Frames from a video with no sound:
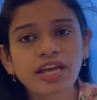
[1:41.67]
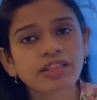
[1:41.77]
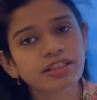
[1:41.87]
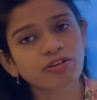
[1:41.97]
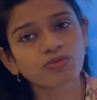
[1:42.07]

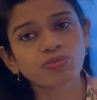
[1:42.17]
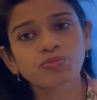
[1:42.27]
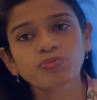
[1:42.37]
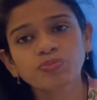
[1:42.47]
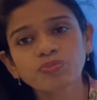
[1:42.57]
the
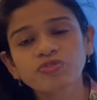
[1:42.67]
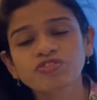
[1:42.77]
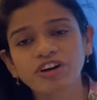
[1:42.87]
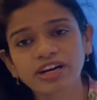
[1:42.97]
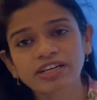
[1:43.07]

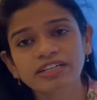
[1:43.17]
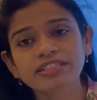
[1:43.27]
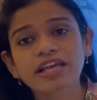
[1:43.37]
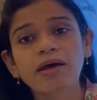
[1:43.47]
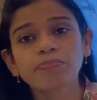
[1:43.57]
fungus
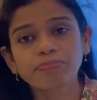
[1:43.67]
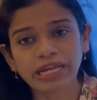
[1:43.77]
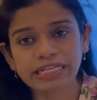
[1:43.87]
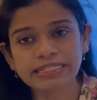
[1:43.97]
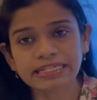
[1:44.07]

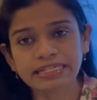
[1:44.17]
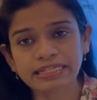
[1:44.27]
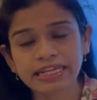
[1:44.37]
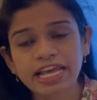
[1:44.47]
penicillin?